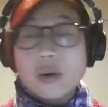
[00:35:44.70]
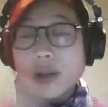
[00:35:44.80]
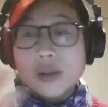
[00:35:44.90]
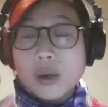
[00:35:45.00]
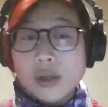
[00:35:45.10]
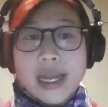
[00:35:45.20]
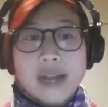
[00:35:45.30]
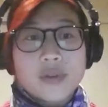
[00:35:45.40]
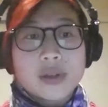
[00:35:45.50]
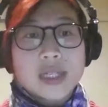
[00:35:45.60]
or the
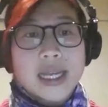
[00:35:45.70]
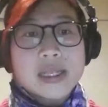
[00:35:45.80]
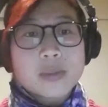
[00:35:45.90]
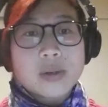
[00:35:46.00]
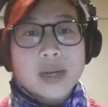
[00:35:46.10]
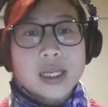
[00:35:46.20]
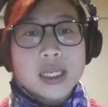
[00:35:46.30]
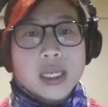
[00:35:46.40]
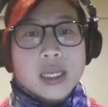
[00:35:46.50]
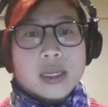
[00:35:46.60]
Afro diaspora.
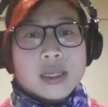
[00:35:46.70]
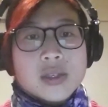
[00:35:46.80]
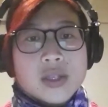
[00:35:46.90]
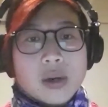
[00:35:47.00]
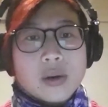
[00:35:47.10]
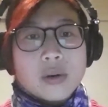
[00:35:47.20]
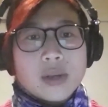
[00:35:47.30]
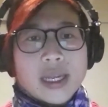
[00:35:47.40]
So